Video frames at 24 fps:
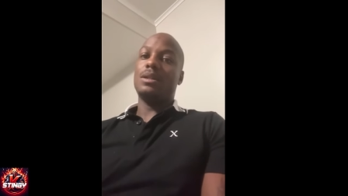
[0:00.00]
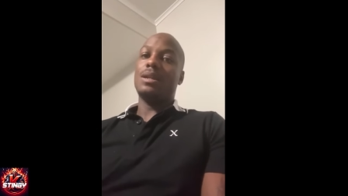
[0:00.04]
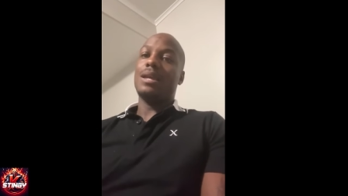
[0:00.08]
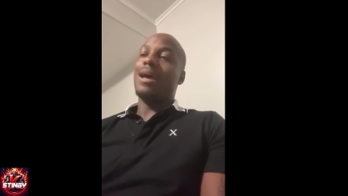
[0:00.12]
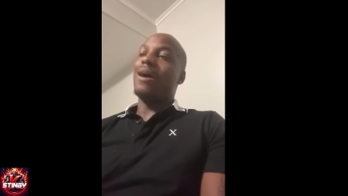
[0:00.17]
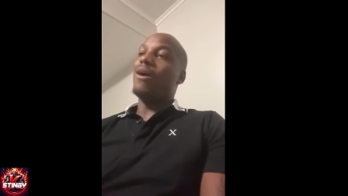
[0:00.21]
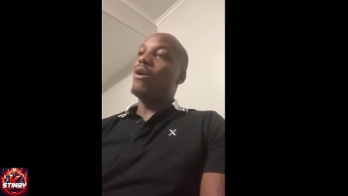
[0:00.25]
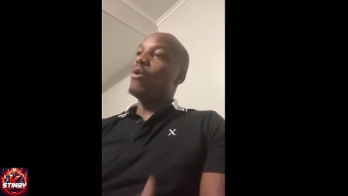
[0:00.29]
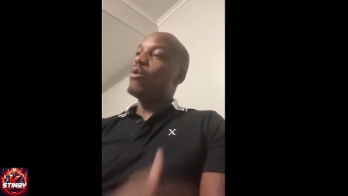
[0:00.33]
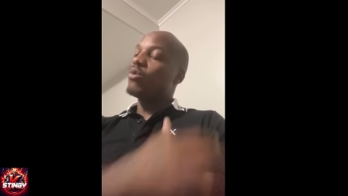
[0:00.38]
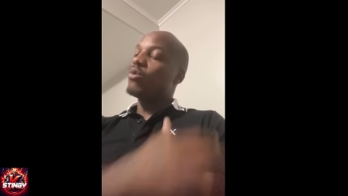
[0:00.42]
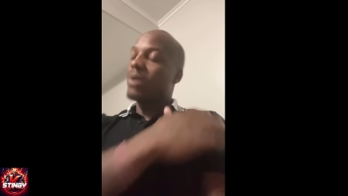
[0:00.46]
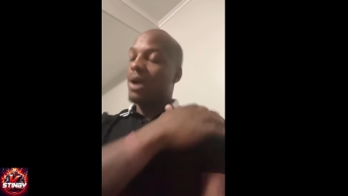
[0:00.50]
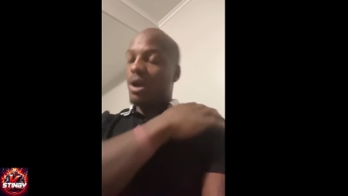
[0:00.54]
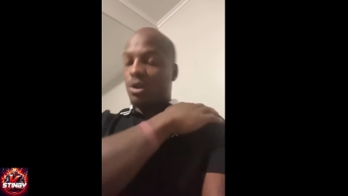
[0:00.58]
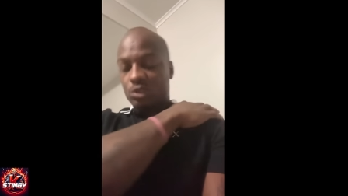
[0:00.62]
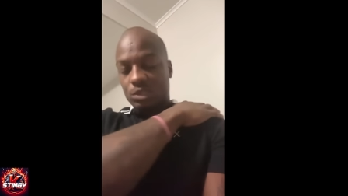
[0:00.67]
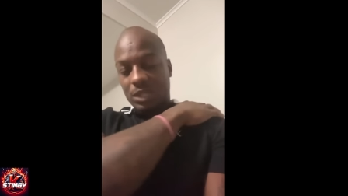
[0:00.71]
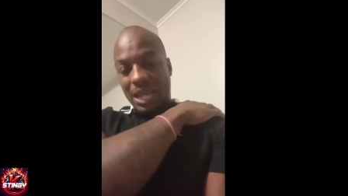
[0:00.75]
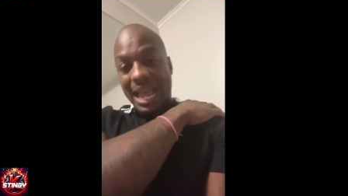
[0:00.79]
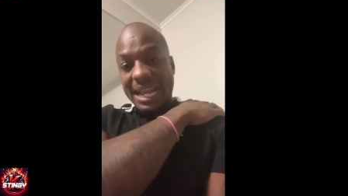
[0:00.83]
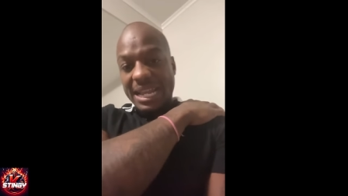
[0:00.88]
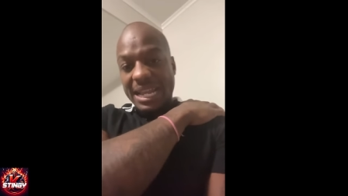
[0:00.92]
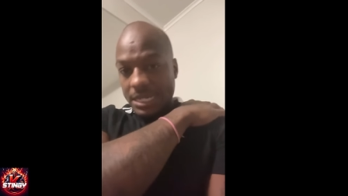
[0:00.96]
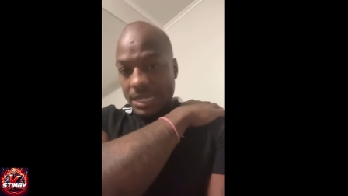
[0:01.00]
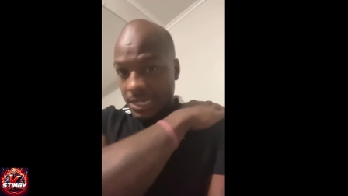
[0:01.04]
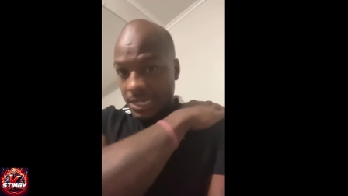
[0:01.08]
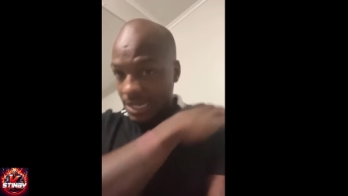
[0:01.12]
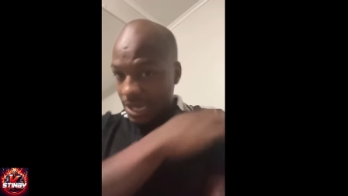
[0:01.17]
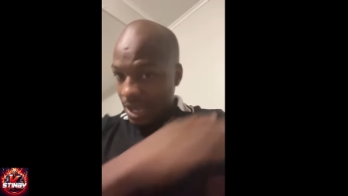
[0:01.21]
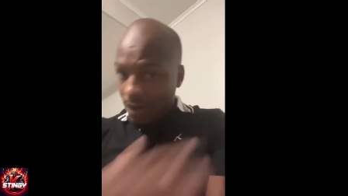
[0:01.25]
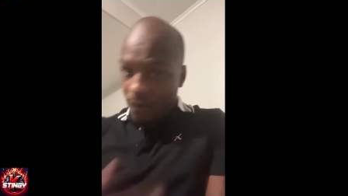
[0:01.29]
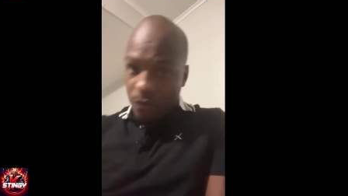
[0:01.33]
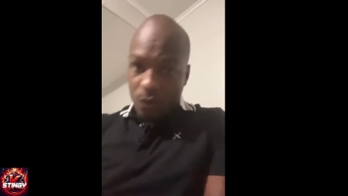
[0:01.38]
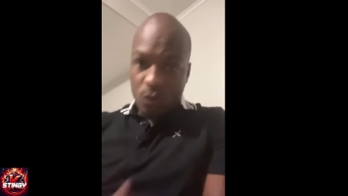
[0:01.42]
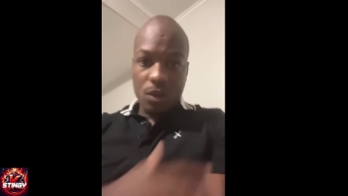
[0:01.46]
I don't cross. I
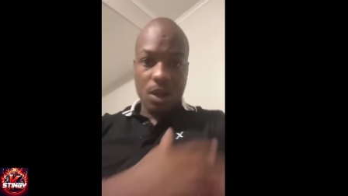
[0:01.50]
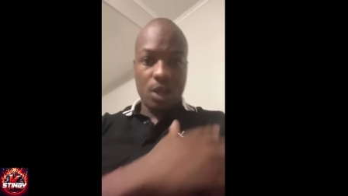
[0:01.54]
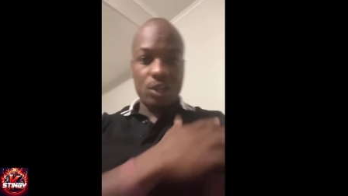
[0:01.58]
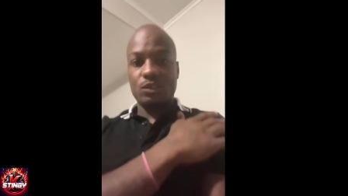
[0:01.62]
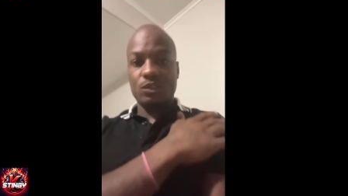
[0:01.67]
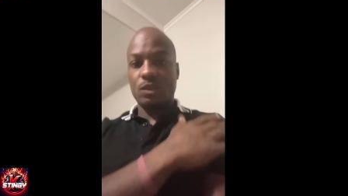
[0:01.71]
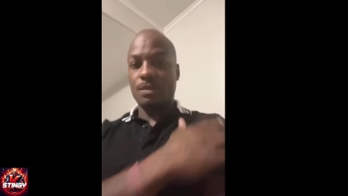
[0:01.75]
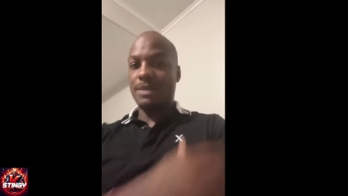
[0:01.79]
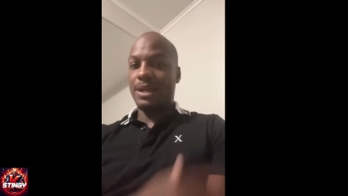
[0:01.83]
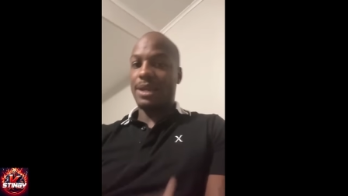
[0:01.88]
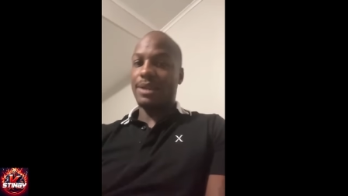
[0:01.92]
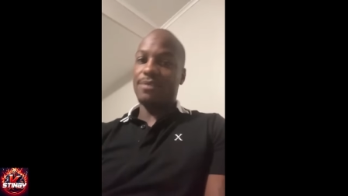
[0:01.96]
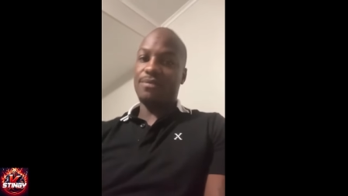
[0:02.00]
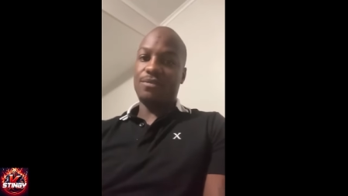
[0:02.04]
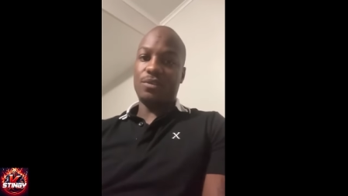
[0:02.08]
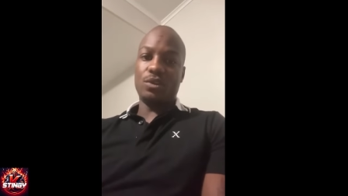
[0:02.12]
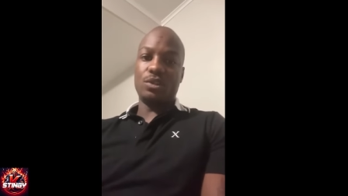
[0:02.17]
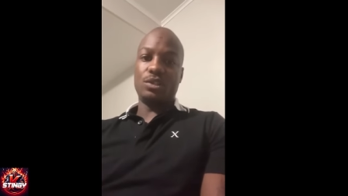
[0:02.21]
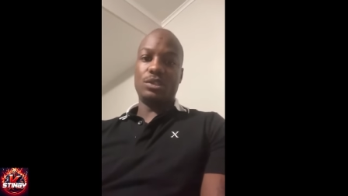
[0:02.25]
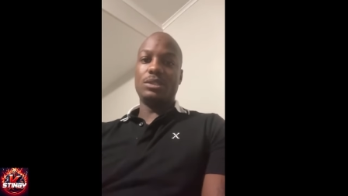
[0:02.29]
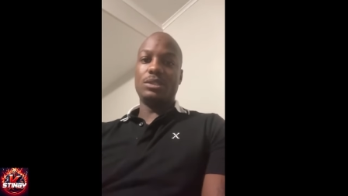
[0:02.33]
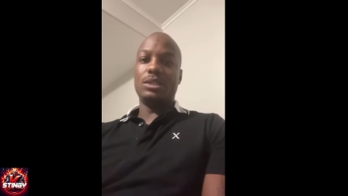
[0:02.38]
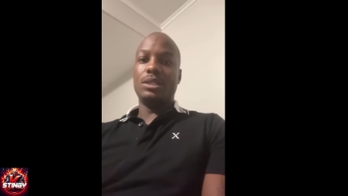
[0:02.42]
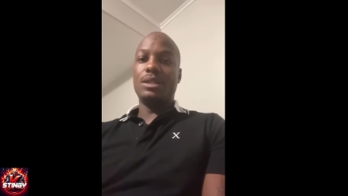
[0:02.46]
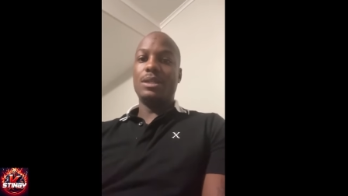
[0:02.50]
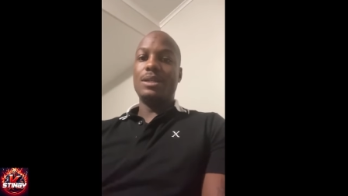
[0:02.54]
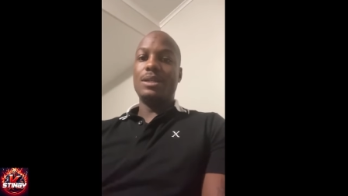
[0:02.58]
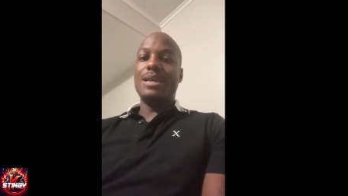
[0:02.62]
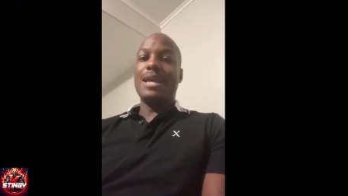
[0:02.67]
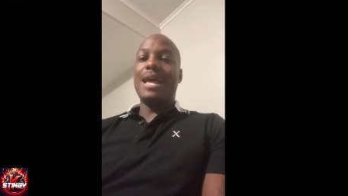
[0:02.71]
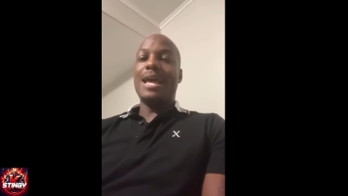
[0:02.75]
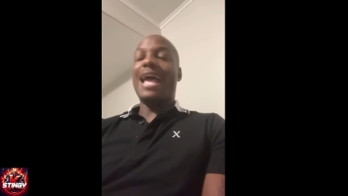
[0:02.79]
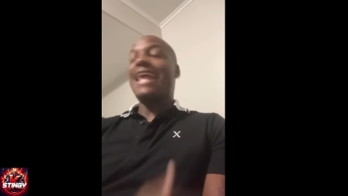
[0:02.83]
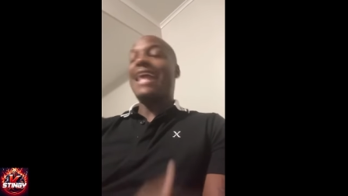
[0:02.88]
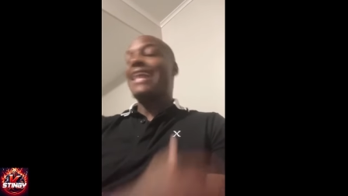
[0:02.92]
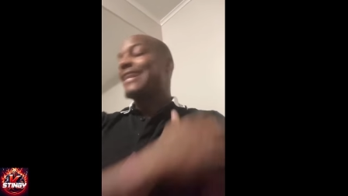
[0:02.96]
never cross nobody first.
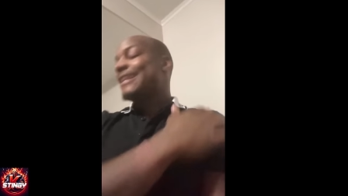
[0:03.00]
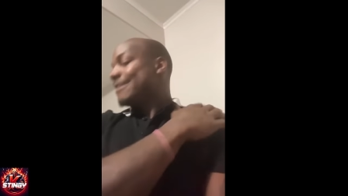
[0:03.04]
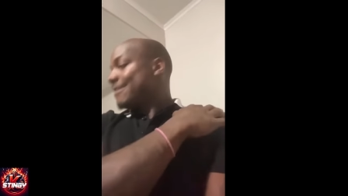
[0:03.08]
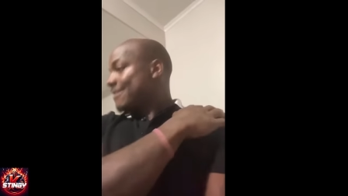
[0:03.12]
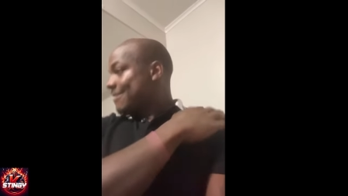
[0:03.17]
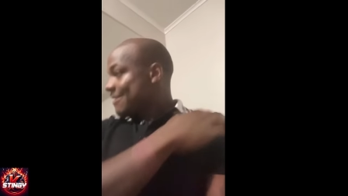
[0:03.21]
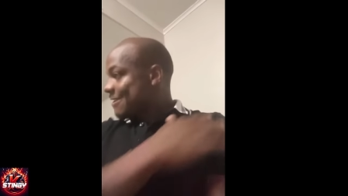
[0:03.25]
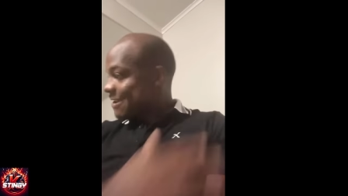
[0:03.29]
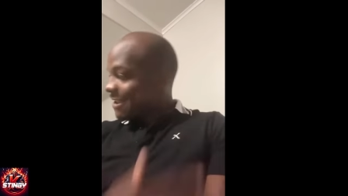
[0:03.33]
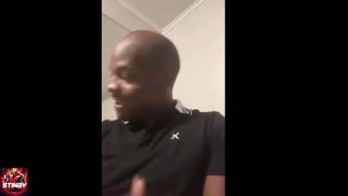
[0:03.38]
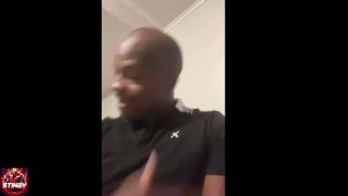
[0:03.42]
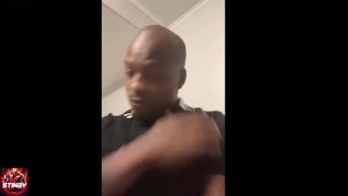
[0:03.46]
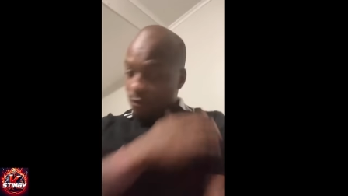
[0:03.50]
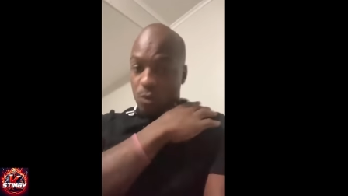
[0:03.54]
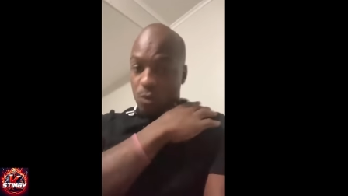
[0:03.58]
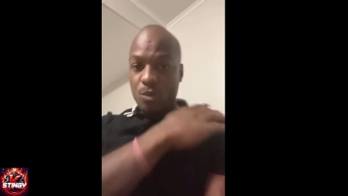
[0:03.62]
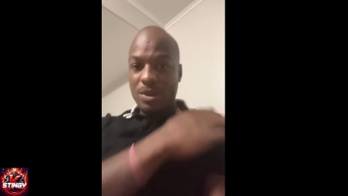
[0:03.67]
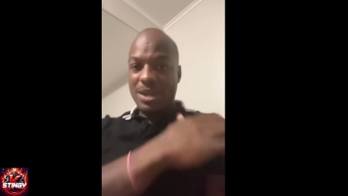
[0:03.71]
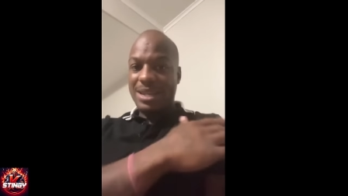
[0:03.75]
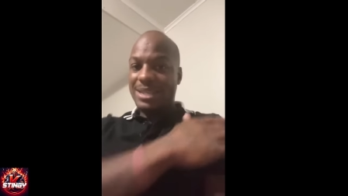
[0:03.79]
I never went